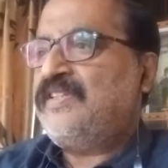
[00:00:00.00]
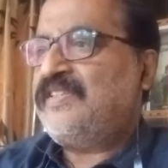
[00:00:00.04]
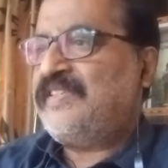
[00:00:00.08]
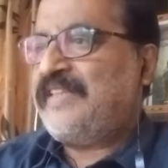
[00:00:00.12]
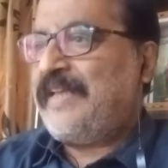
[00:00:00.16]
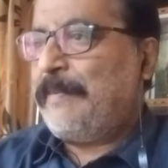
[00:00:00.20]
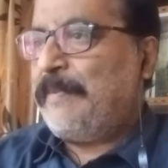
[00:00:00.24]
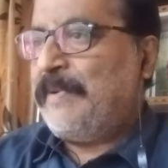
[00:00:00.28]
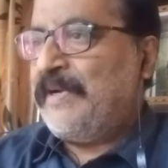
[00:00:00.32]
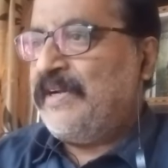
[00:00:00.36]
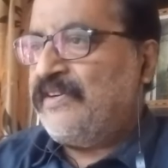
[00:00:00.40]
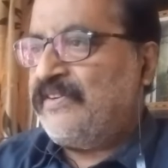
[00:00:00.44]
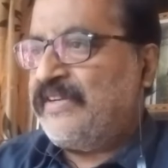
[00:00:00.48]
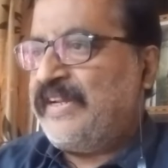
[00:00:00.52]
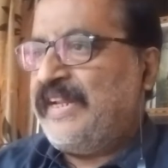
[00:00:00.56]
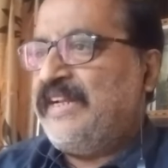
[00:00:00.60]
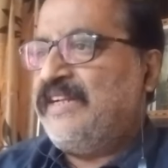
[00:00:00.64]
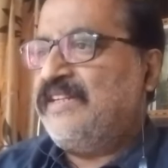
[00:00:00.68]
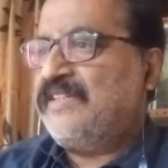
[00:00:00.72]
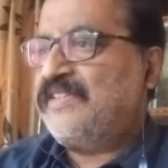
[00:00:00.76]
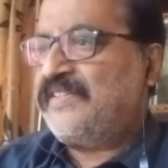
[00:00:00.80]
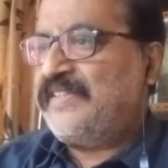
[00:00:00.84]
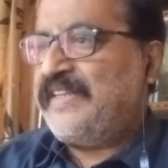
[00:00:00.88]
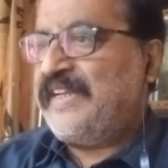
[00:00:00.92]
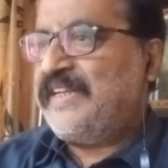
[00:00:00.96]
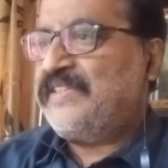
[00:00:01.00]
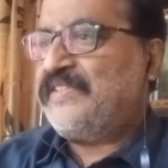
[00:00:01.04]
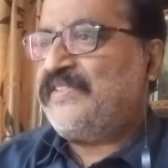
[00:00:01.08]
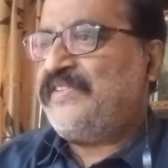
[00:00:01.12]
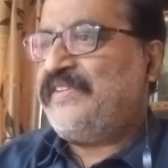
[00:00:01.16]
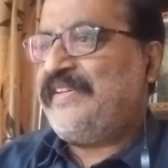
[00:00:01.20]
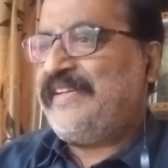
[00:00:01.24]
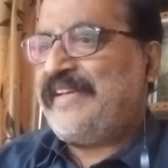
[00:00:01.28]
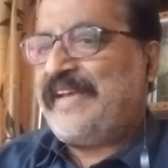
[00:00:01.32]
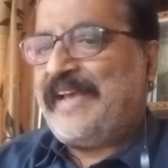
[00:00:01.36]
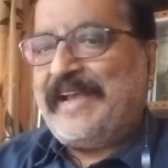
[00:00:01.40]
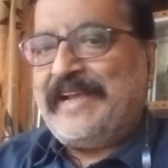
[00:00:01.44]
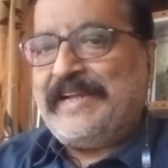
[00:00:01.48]

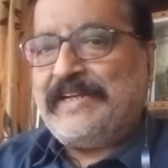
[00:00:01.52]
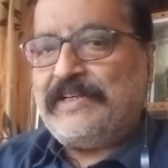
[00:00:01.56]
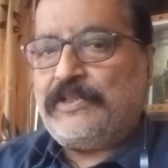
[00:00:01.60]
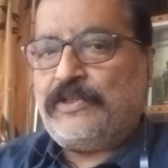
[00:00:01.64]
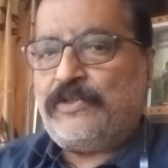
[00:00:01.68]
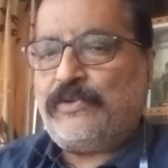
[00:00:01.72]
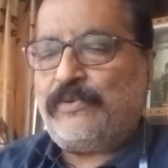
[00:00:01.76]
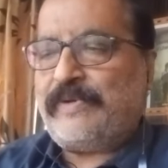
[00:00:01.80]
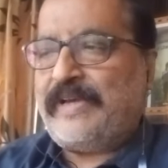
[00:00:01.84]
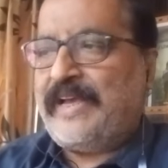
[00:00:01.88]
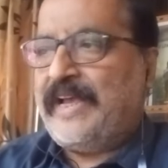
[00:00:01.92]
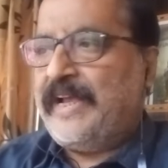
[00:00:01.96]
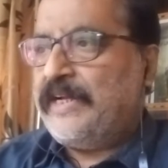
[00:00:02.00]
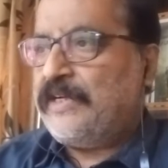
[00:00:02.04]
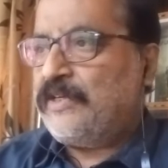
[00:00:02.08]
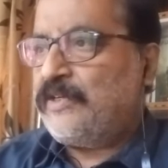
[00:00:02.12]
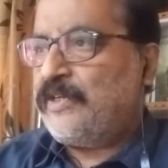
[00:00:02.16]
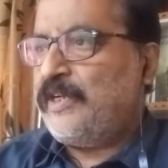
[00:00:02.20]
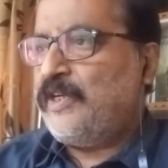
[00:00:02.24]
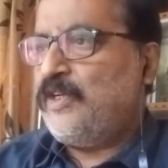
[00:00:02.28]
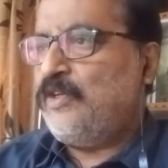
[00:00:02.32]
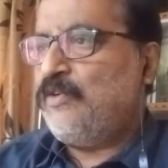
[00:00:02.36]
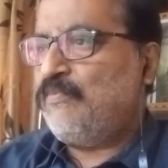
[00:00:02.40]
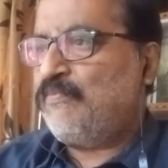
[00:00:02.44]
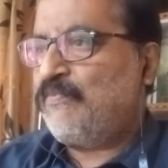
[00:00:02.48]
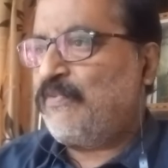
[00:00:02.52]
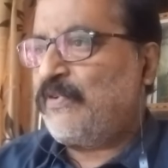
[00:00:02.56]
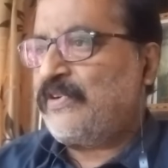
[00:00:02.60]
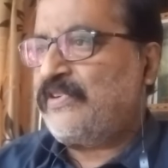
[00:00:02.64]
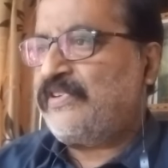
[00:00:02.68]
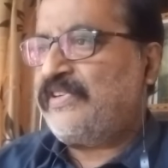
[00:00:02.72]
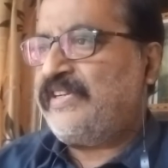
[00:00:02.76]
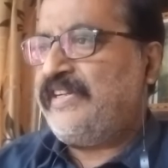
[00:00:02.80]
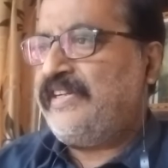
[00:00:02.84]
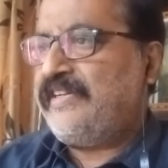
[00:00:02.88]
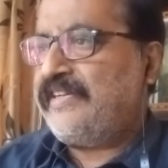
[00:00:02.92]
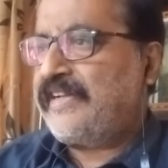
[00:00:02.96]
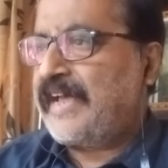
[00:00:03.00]
1768 to
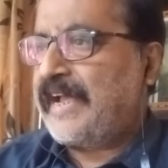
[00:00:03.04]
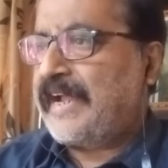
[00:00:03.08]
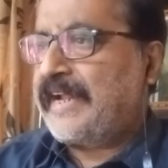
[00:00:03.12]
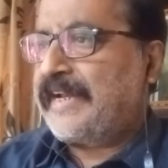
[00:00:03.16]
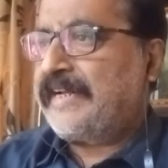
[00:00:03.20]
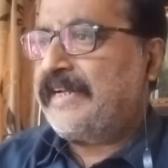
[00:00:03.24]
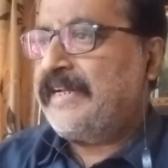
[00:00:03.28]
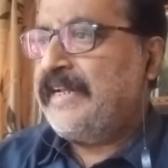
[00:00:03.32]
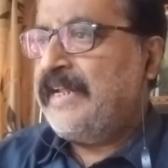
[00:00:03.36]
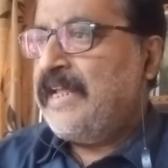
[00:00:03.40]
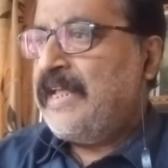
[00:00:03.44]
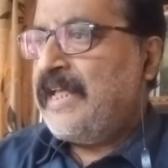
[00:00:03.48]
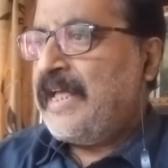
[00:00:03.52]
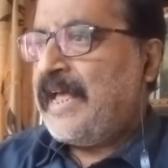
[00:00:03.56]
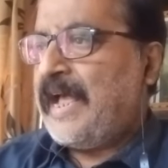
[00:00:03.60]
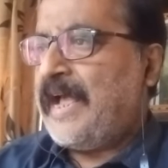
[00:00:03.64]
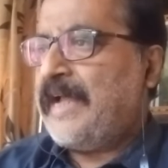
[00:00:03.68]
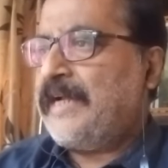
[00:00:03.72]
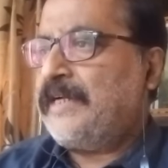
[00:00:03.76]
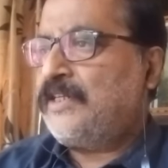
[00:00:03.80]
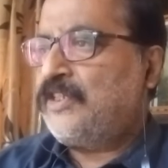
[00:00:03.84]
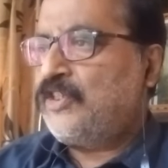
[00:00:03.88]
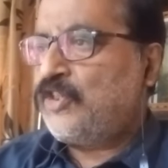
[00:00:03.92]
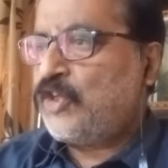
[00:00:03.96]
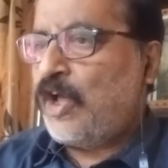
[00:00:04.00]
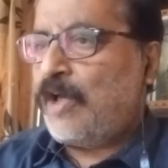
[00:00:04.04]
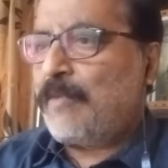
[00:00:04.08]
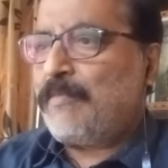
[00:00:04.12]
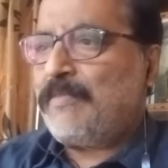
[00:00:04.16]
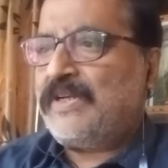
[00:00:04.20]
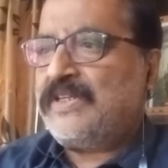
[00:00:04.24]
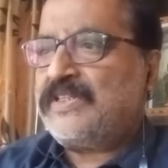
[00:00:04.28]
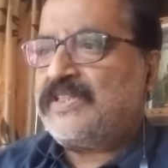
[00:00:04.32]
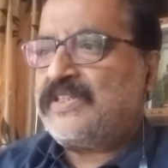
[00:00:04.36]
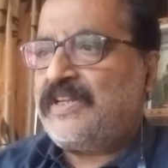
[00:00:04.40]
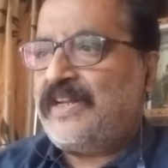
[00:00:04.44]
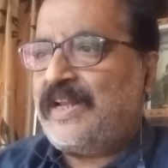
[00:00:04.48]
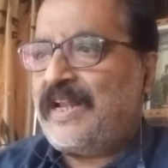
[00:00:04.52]
1849, and
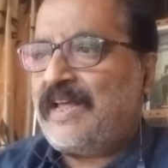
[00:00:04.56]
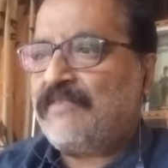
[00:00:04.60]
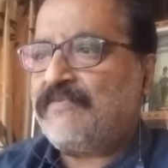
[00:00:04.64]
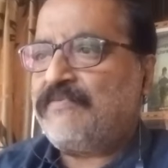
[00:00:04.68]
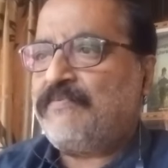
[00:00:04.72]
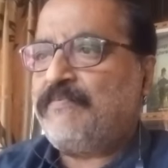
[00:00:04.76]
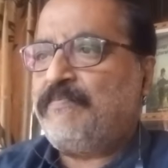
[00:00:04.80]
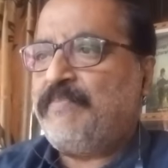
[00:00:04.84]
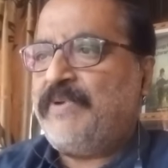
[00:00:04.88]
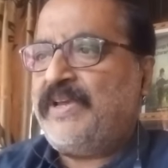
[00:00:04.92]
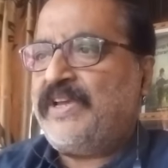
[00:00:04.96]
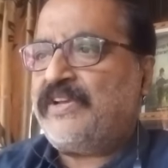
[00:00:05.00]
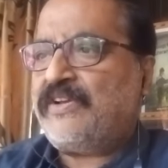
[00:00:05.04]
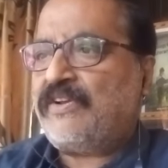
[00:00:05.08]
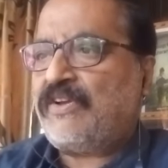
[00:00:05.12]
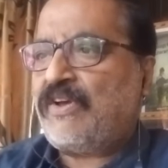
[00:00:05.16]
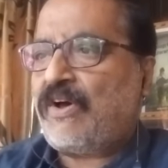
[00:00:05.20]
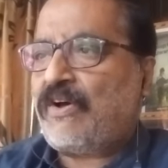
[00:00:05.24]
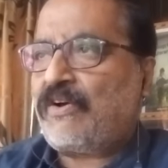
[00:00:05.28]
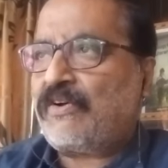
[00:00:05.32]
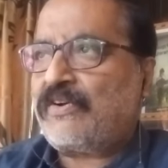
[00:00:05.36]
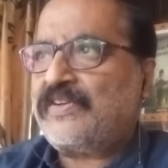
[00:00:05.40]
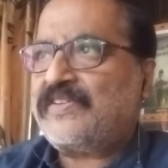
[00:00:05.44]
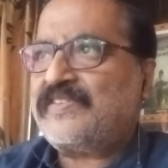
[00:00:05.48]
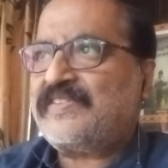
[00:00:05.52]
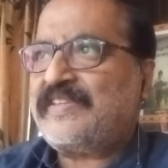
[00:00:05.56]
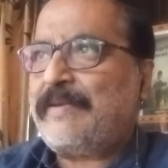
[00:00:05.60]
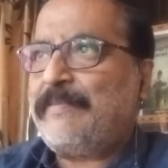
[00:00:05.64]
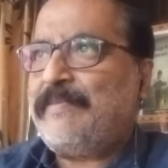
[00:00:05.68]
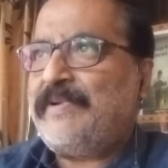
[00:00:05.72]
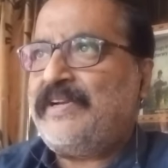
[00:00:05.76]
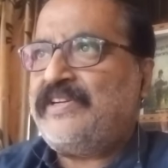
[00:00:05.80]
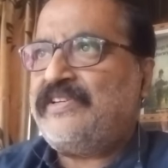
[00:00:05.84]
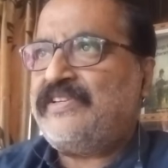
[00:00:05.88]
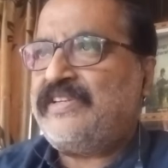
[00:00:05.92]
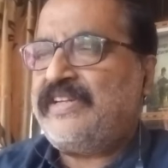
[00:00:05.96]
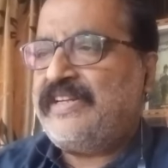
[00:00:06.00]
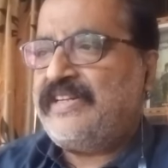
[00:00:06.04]
Thomas Love Peacock,
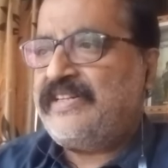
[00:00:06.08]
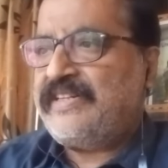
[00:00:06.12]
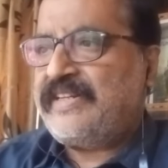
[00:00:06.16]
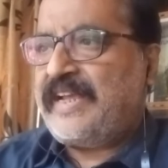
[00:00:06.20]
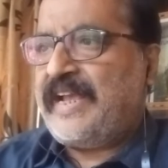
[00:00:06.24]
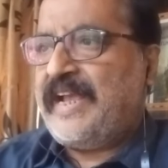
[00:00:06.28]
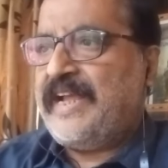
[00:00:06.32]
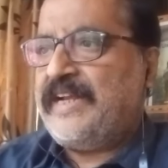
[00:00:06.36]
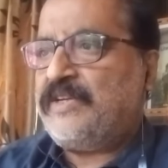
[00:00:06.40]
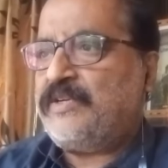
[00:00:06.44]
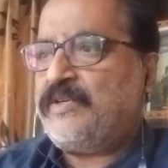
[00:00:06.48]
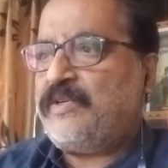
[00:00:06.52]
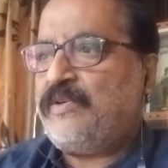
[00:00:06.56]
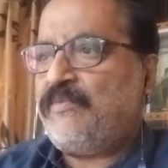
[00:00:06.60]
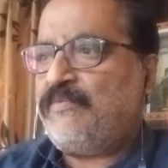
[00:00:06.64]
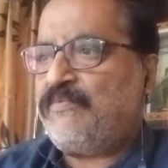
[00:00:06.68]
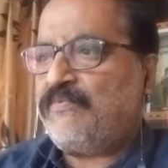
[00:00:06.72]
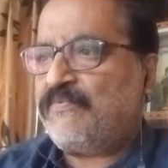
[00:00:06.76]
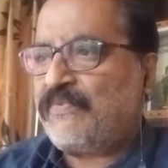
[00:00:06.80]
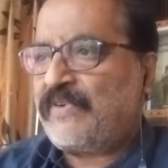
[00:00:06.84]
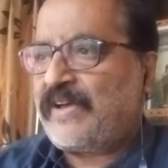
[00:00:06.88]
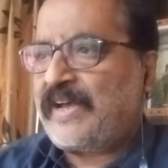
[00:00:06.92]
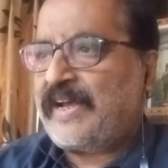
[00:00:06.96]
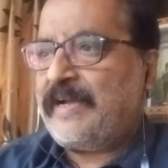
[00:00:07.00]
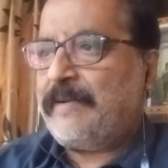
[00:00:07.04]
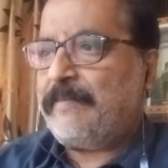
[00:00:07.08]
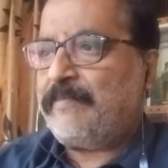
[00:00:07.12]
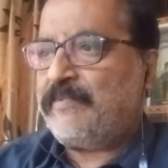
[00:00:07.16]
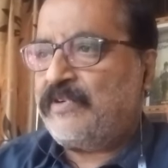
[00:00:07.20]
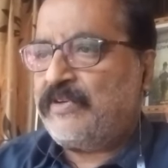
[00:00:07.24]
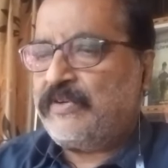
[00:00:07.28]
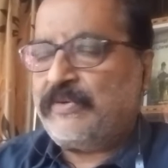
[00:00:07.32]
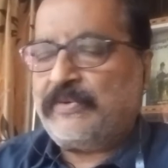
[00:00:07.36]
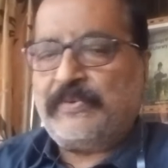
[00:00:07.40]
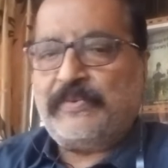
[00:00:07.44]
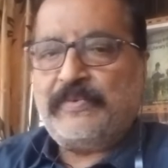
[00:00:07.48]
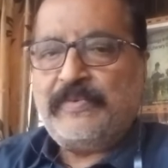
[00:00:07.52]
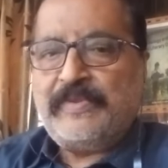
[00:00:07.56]
1785
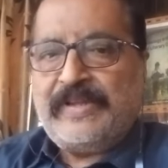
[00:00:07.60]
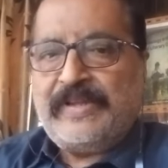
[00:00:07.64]
to